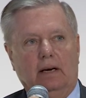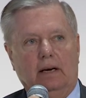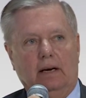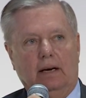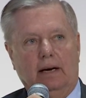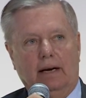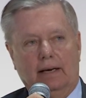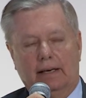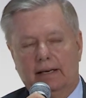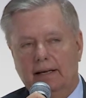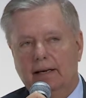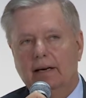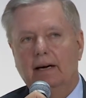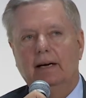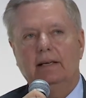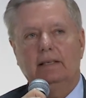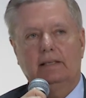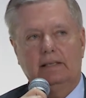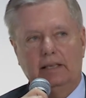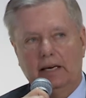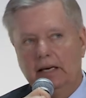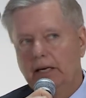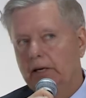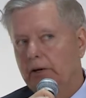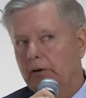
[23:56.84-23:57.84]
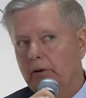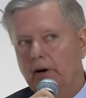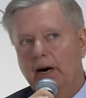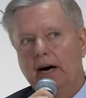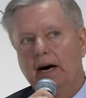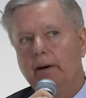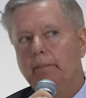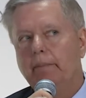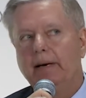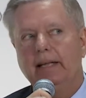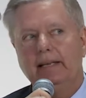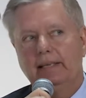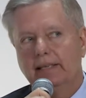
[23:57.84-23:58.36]
I cannot tell you how
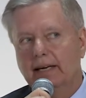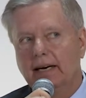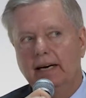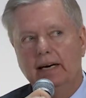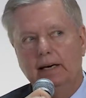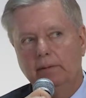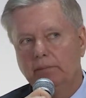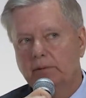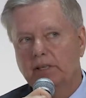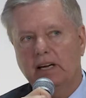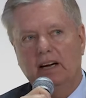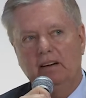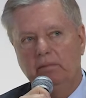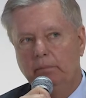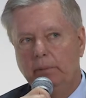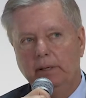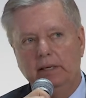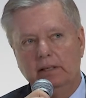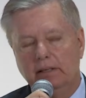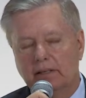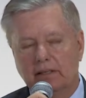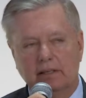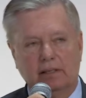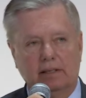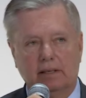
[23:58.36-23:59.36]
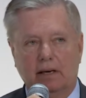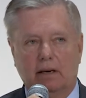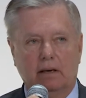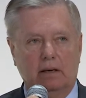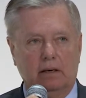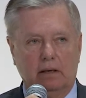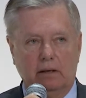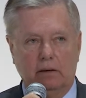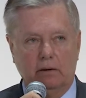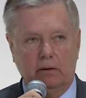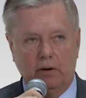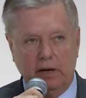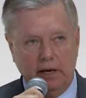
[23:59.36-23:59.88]
many times I've been to Saudi
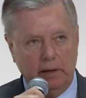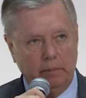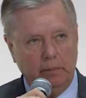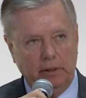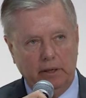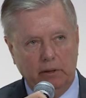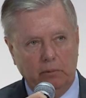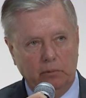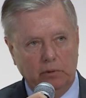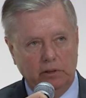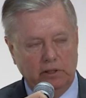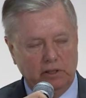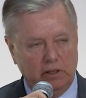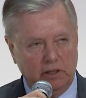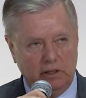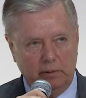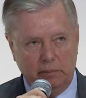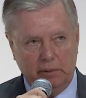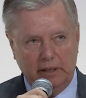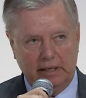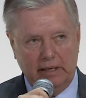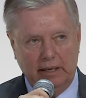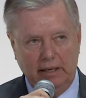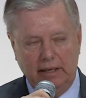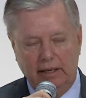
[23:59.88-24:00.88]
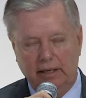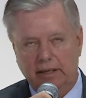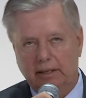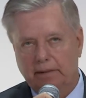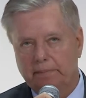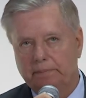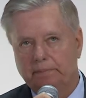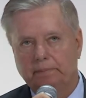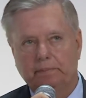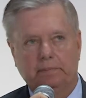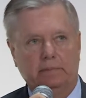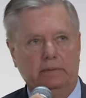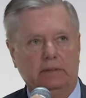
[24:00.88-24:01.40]
Arabia with Senator McCain.
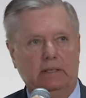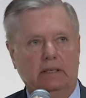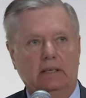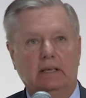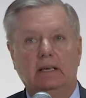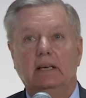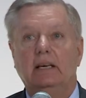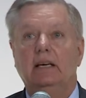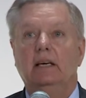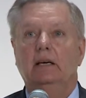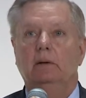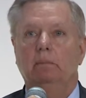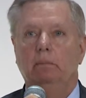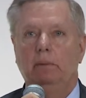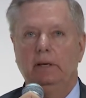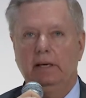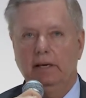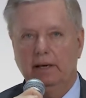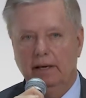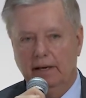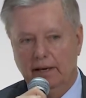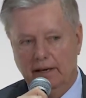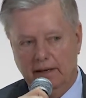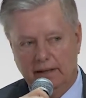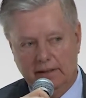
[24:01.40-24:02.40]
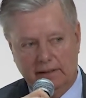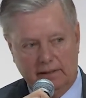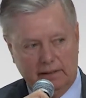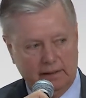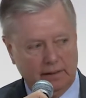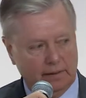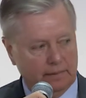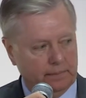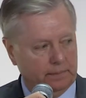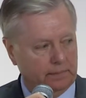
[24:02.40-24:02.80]
MBS.